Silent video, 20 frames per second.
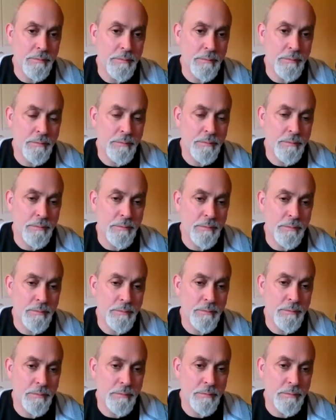
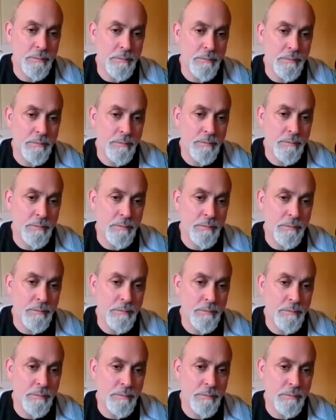
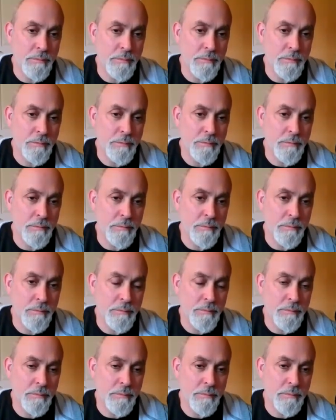
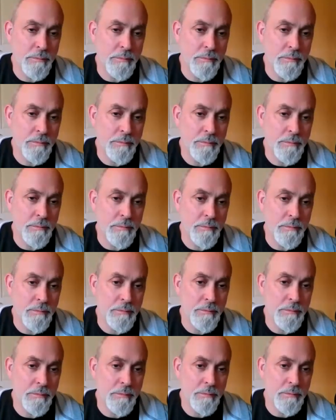
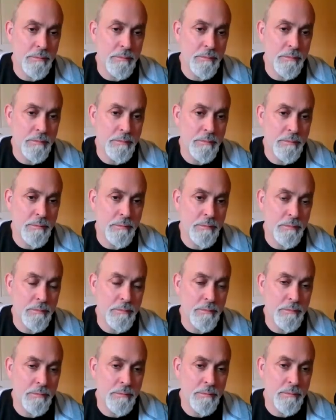
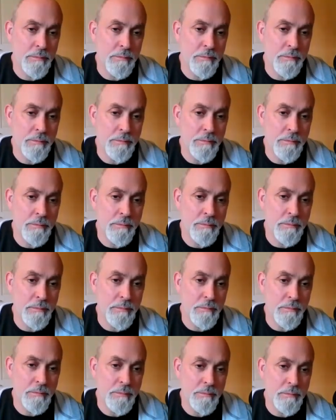
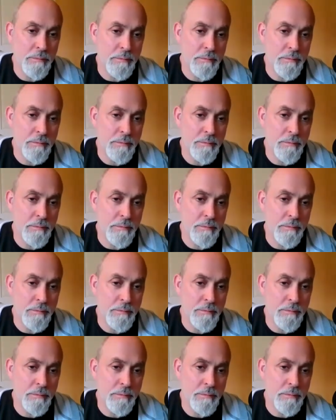The person shown says nothing.